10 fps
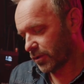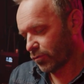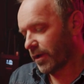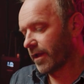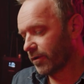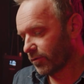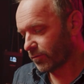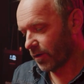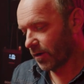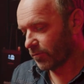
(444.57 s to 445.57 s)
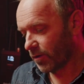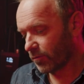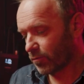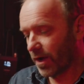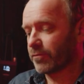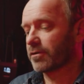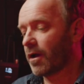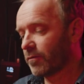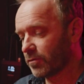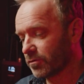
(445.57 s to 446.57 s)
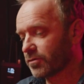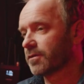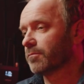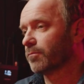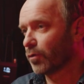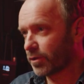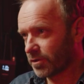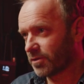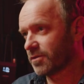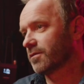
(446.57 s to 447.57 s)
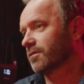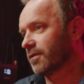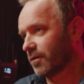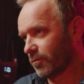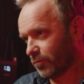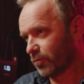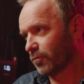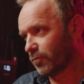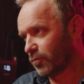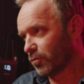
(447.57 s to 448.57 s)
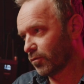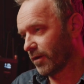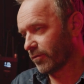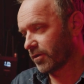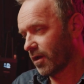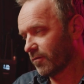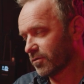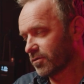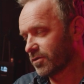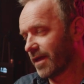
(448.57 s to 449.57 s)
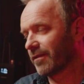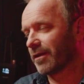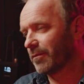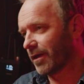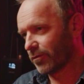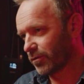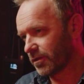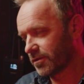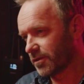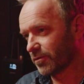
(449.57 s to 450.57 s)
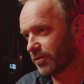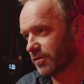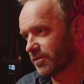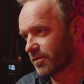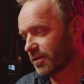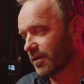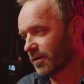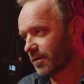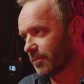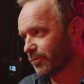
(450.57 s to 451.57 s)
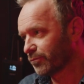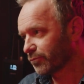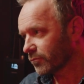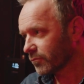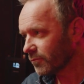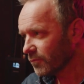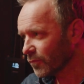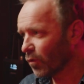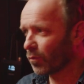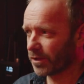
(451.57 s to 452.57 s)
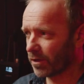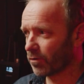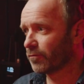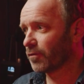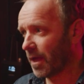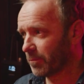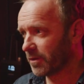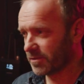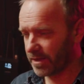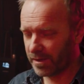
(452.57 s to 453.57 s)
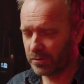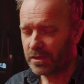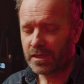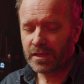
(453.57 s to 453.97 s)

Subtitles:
trend of graphic novels and books and full graphic novels selling better than series, or what they call floppies now.